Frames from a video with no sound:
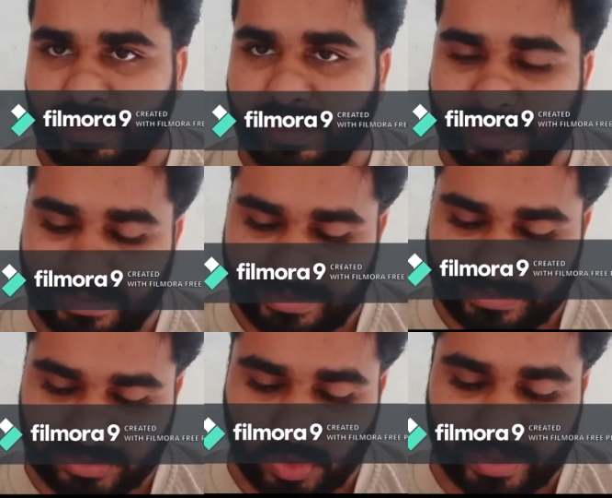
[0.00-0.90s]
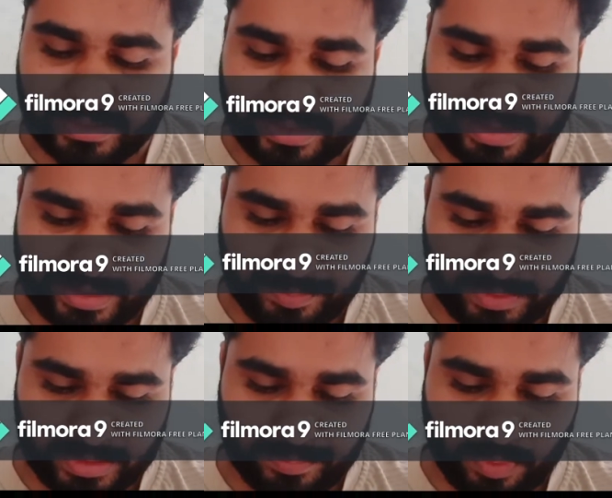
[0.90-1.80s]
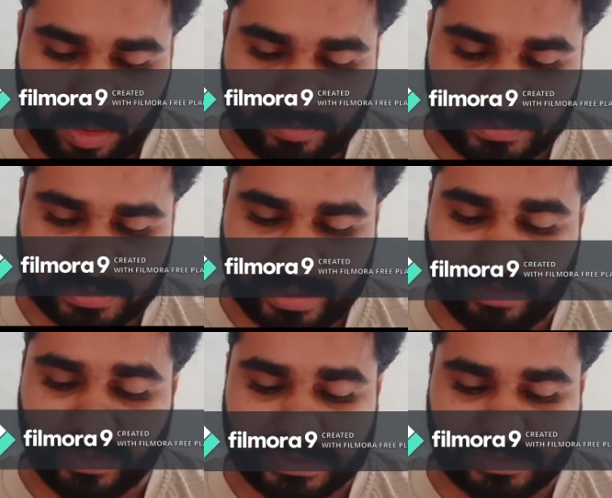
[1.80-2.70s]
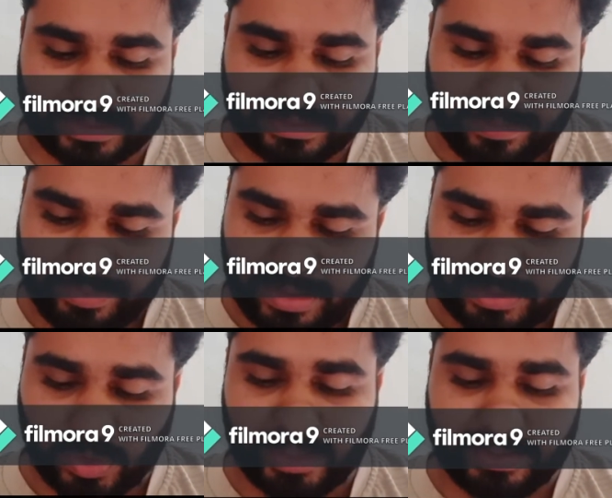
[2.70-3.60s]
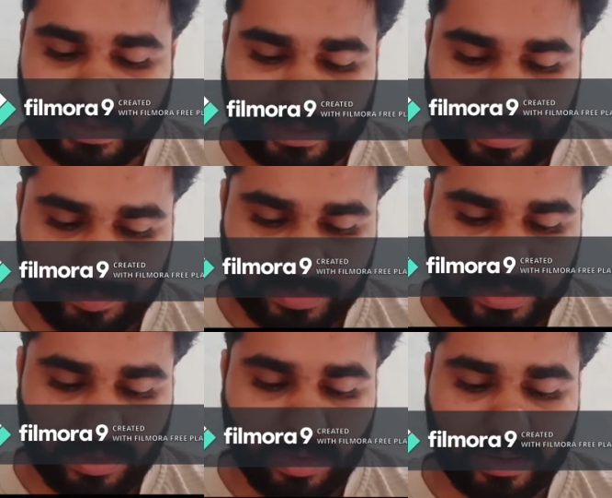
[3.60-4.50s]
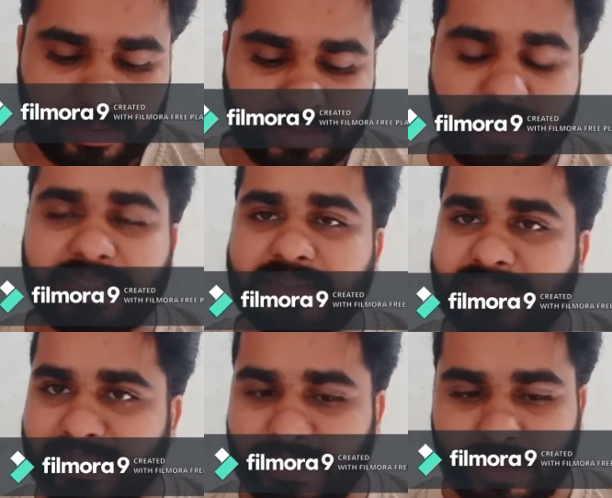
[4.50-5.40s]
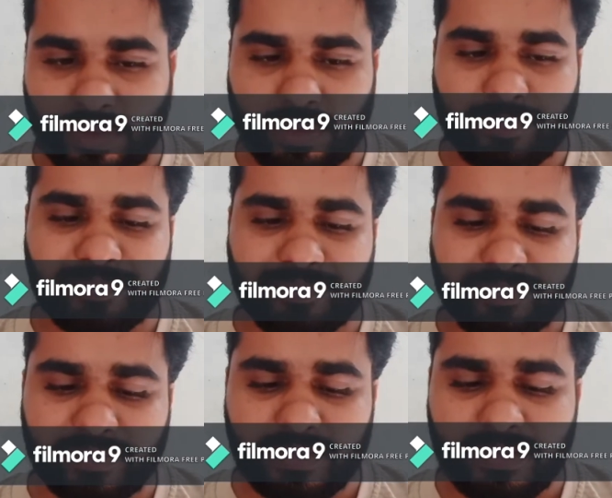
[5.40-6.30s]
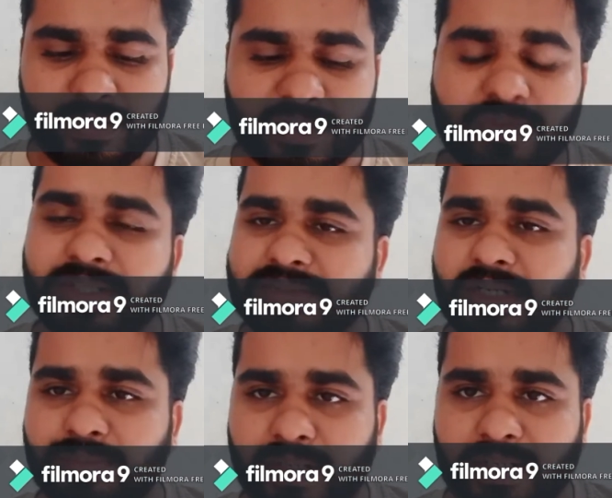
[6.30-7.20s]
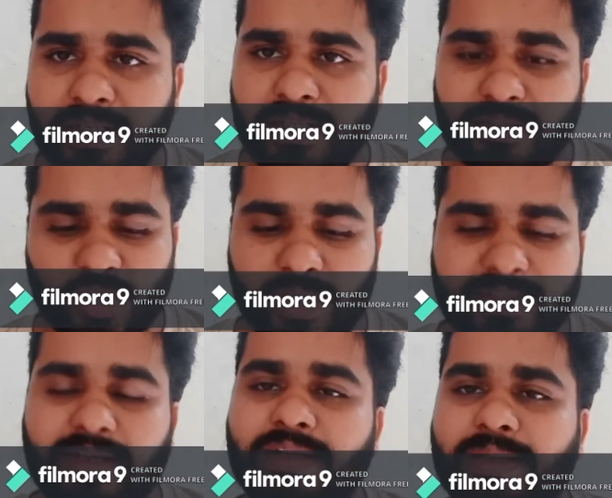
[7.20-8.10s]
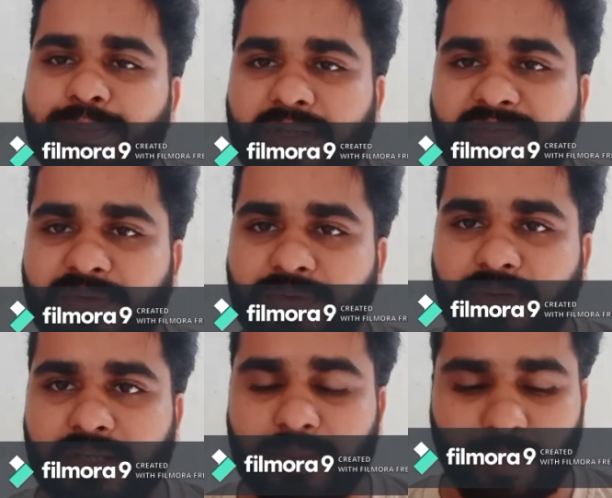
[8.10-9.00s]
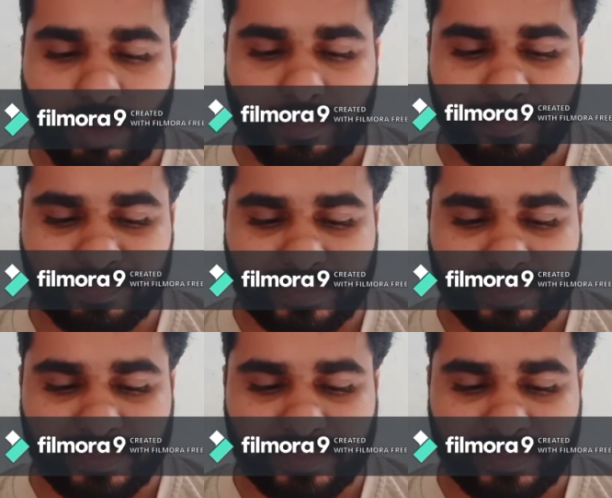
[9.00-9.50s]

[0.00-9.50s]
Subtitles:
Again, in Solitary Reaper, in poems like Wordsworth Solitary Reaper or John Keats' Nightingale Ode. So, for example, the Solitary Reaper, if you look at the poem,